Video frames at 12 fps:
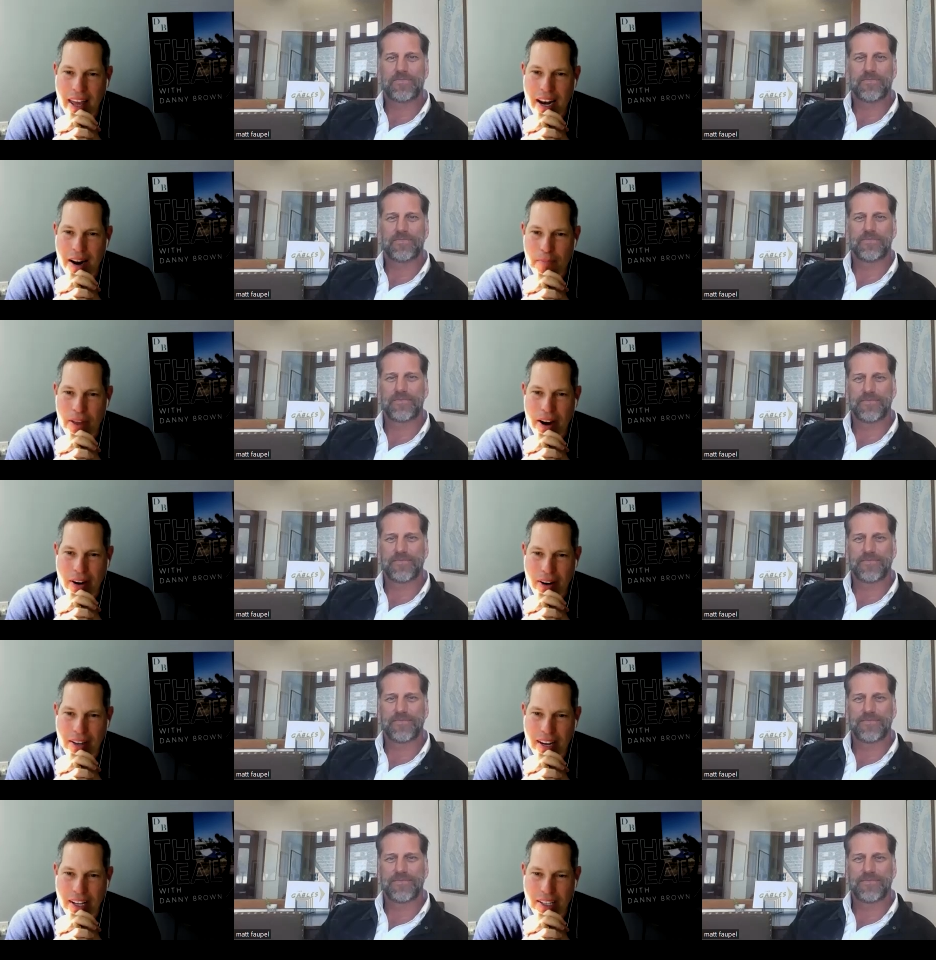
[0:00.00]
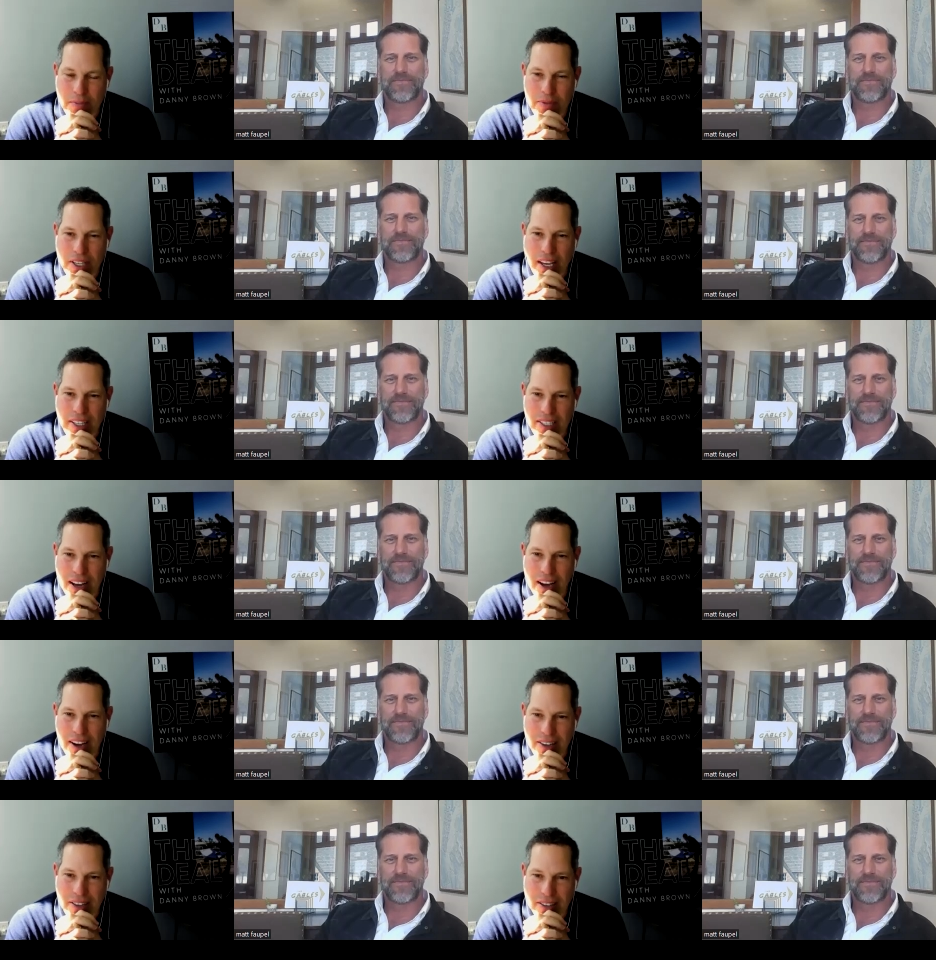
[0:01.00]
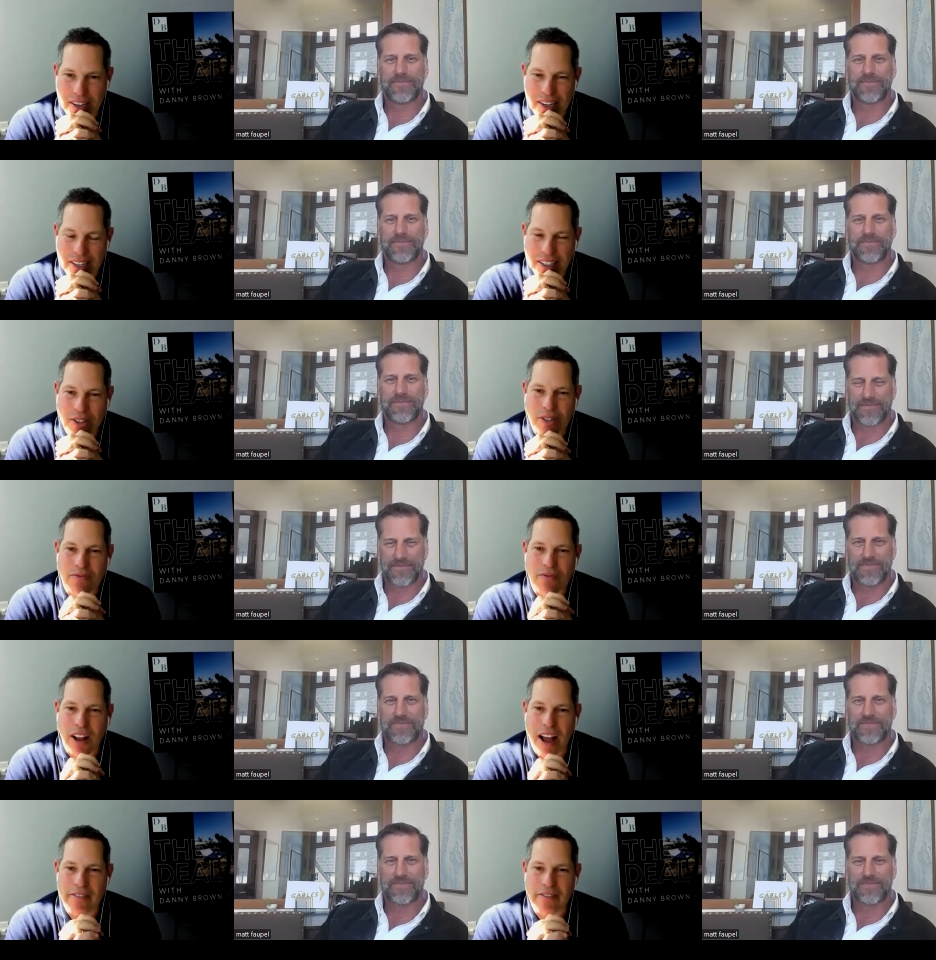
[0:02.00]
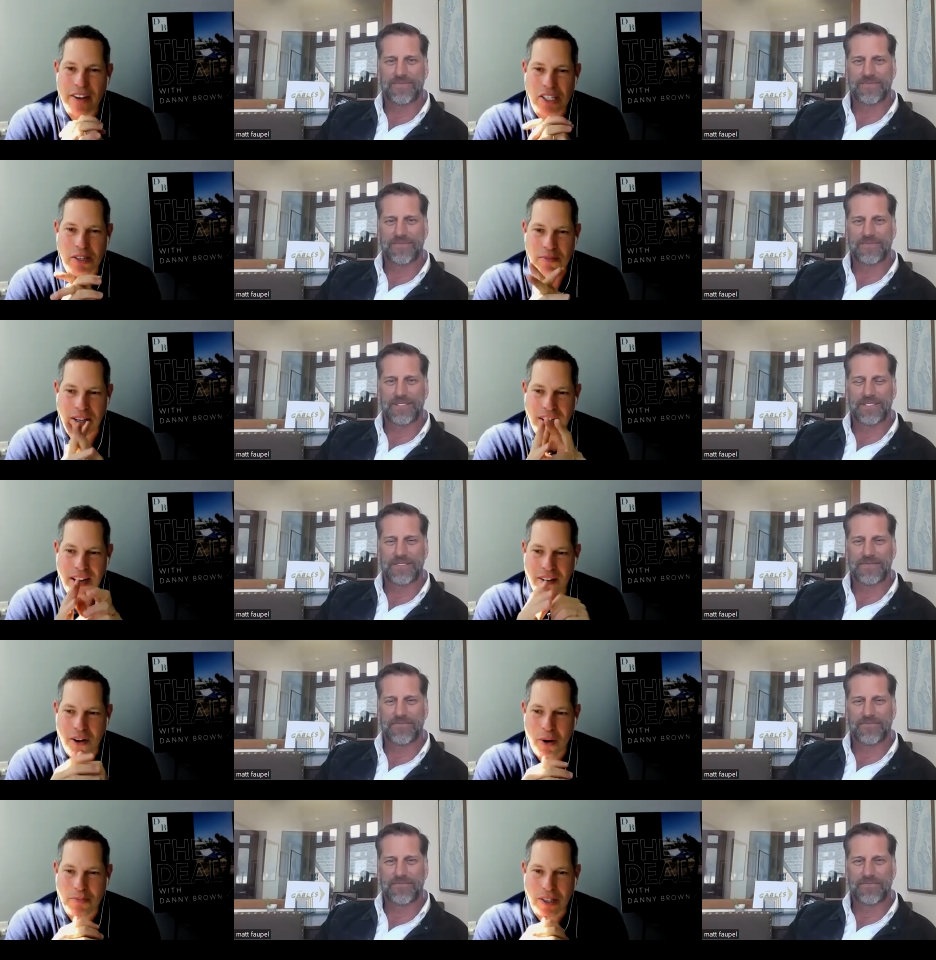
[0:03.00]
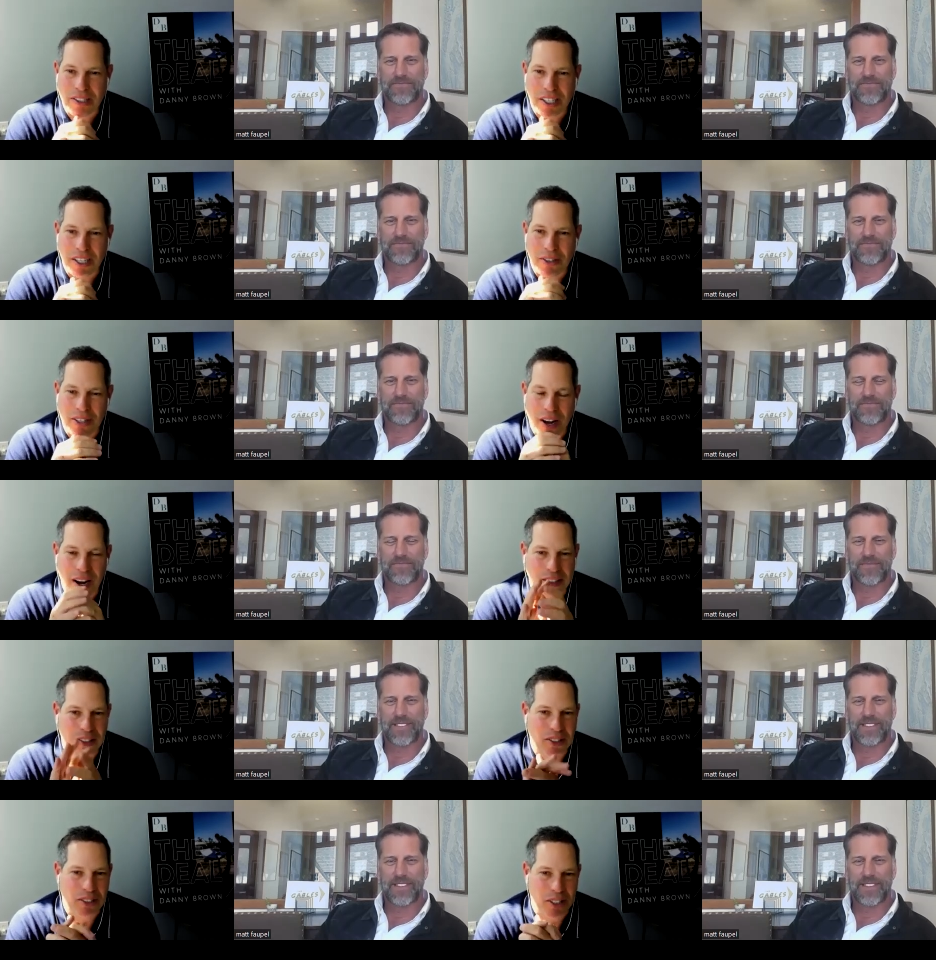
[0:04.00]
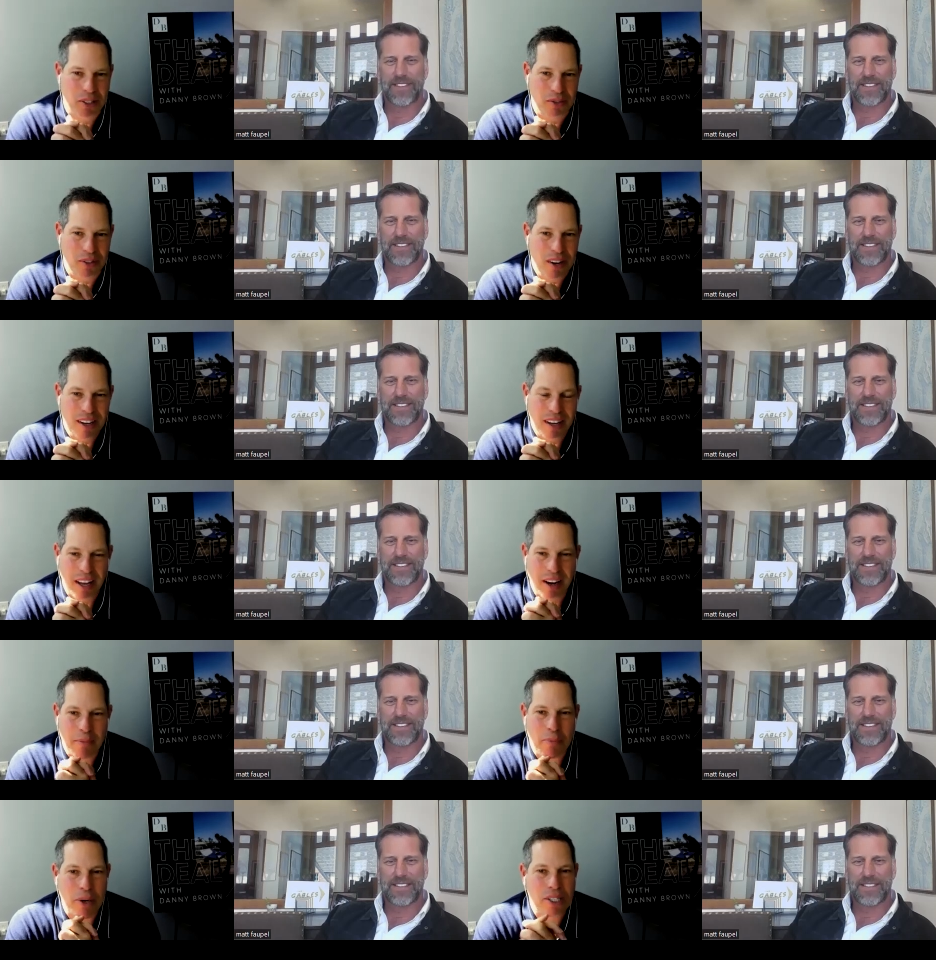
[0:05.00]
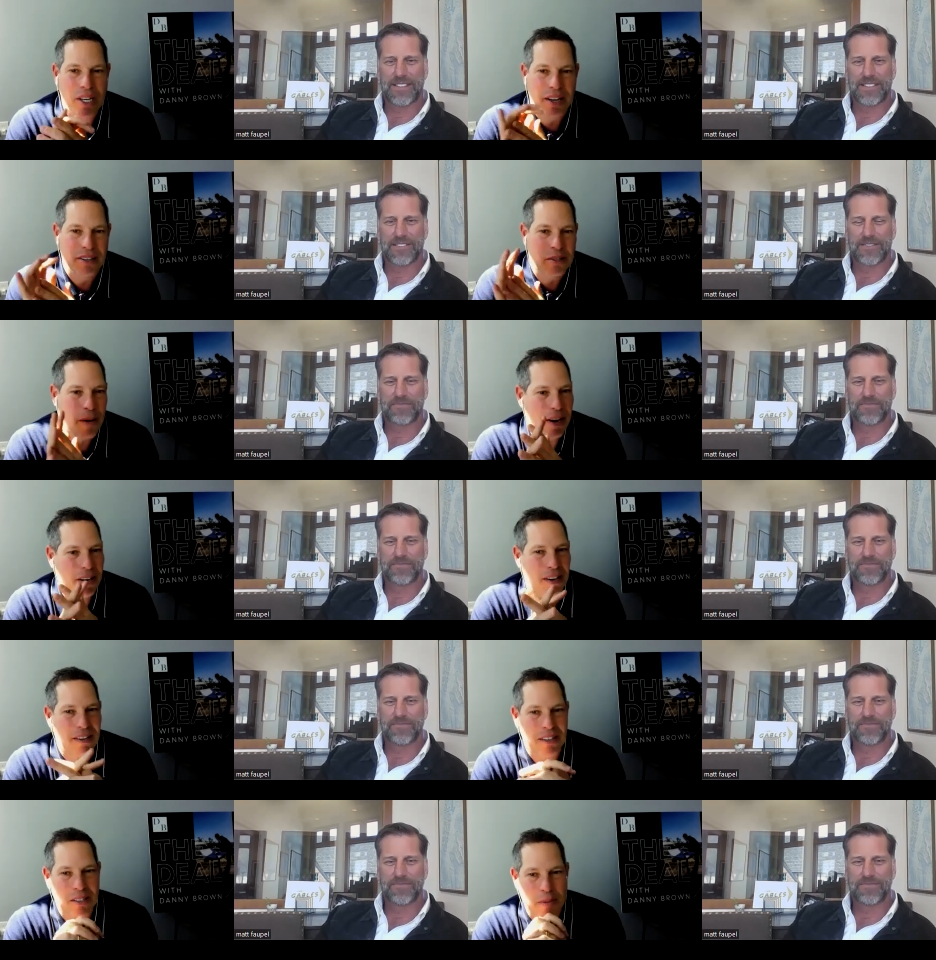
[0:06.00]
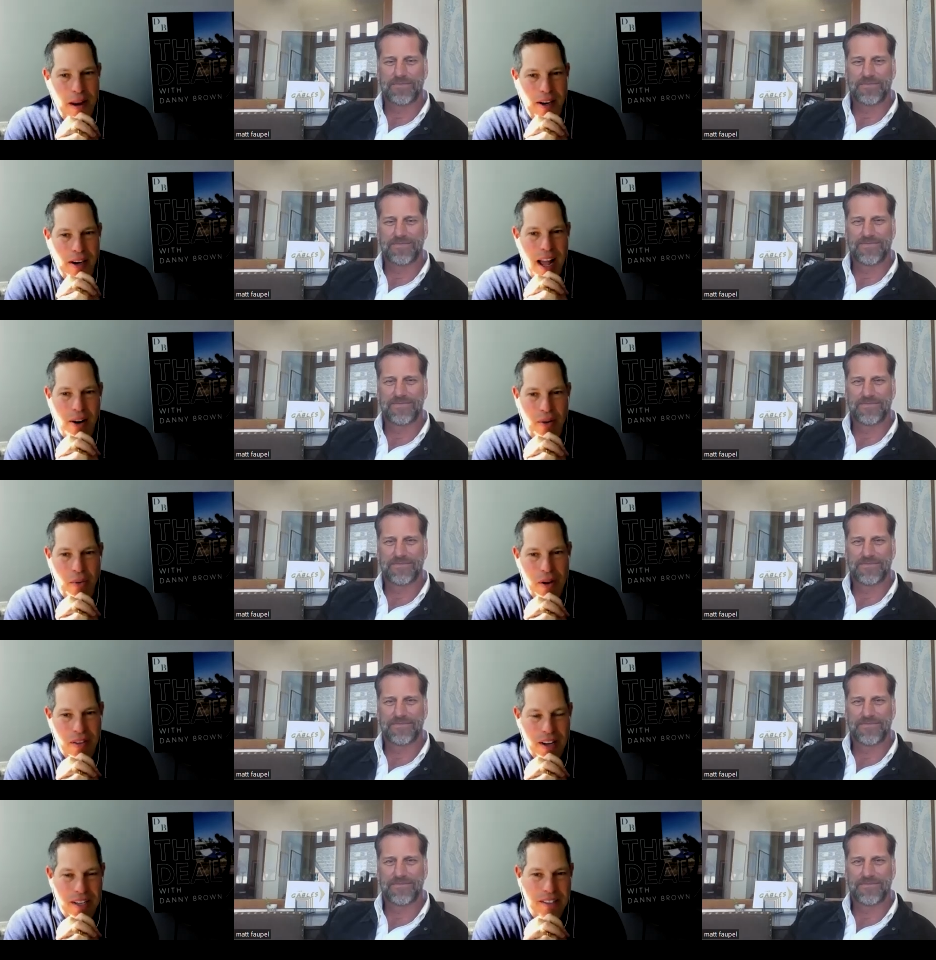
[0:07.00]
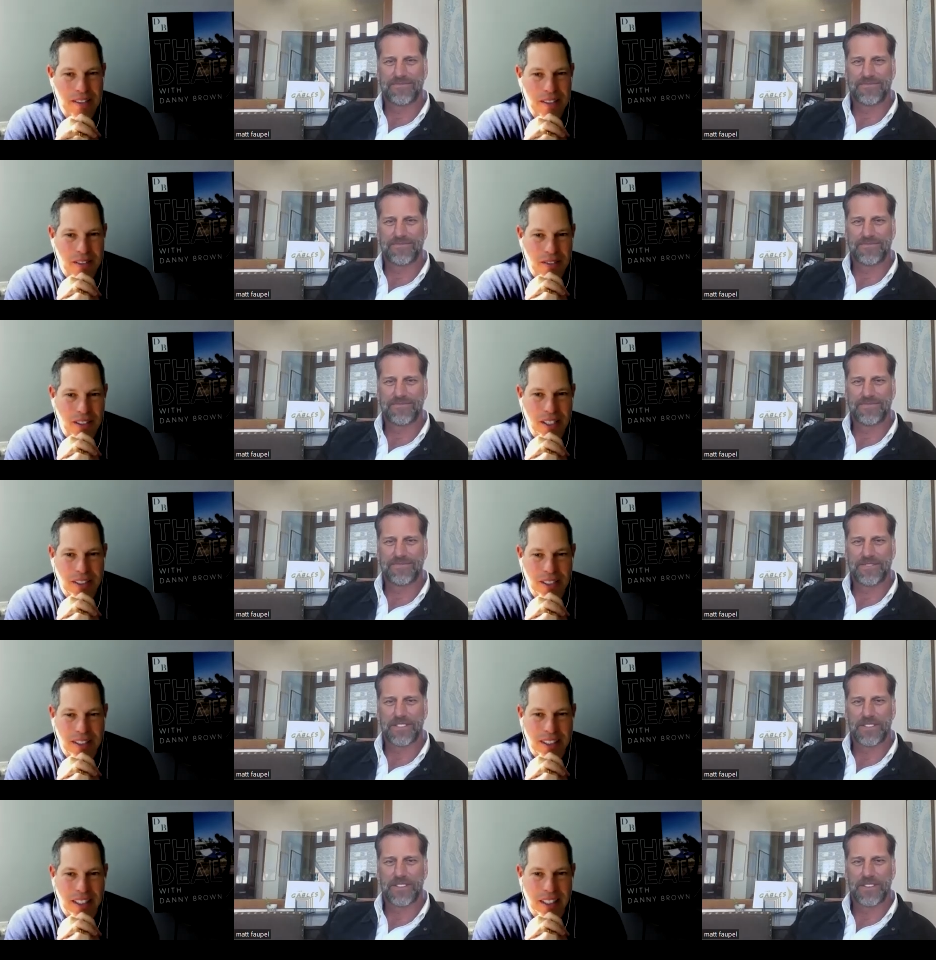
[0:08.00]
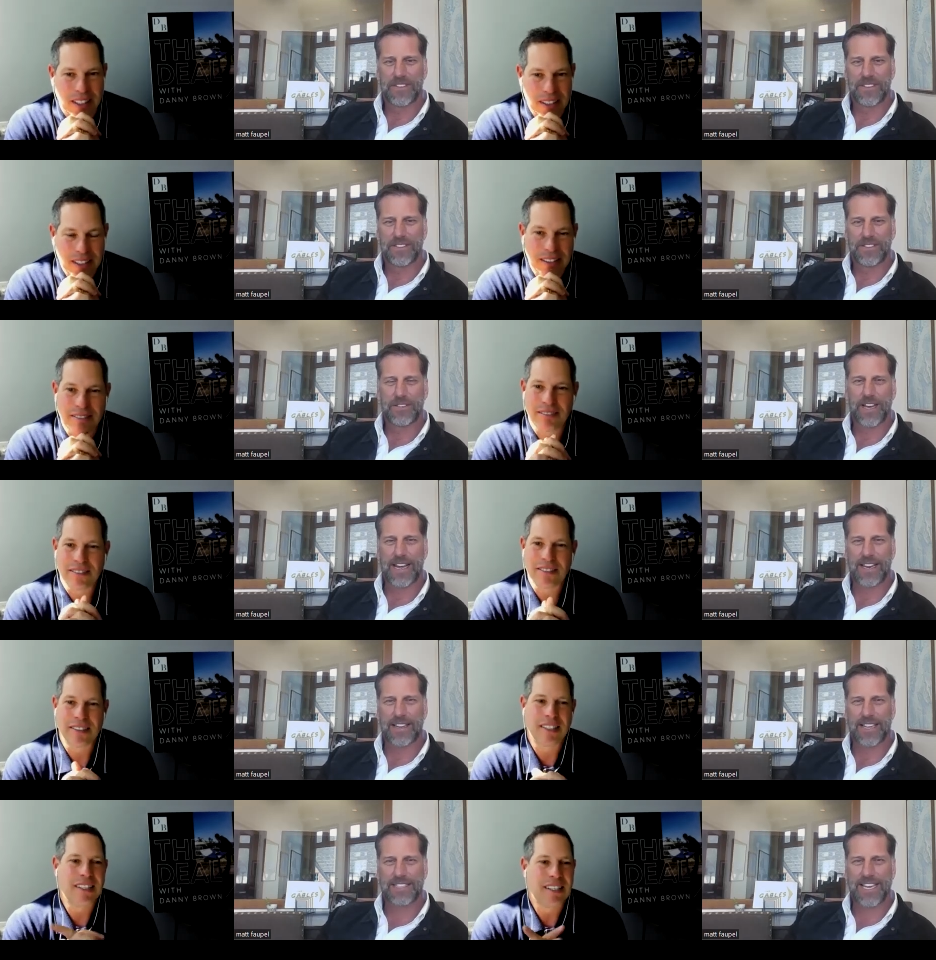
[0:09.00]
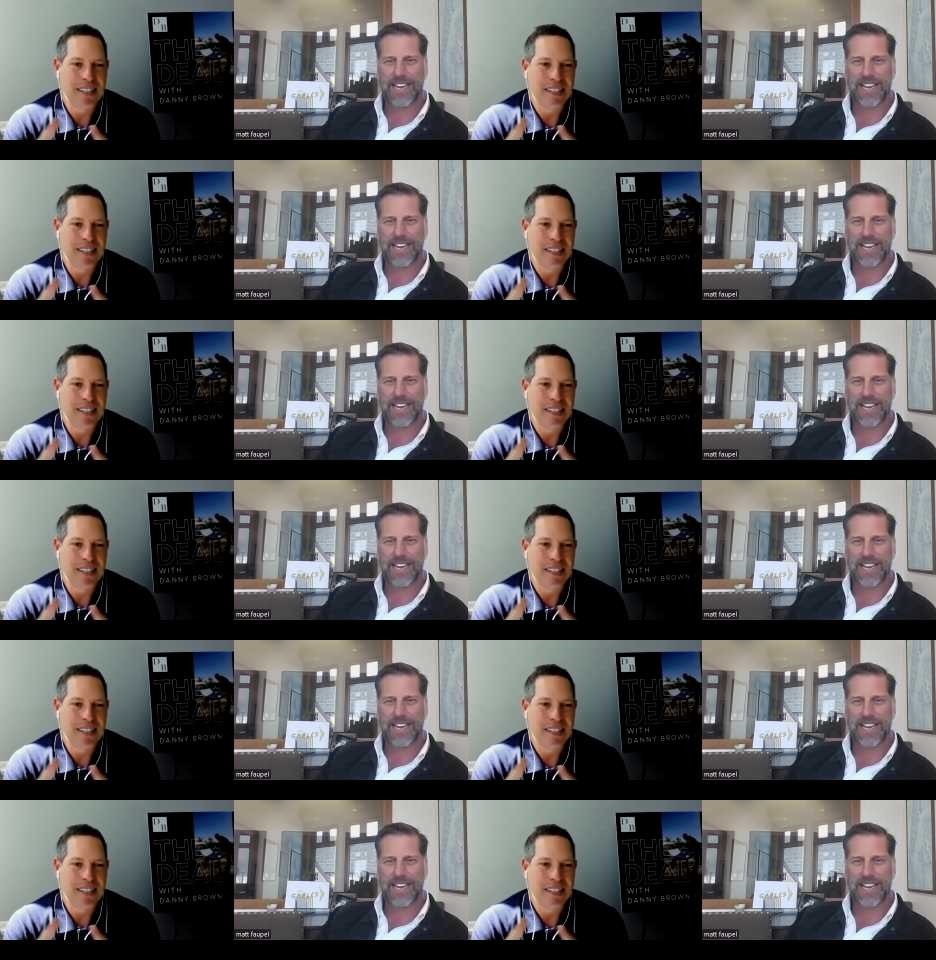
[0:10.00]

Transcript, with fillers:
Speaker 1: get up there and get some skis on or do some fly fishing. But I uh, hope to see you, talk to you soon. And I appreciate you spending, spending an hour with us. It was good to see you. You
Speaker 2: got it. Thanks,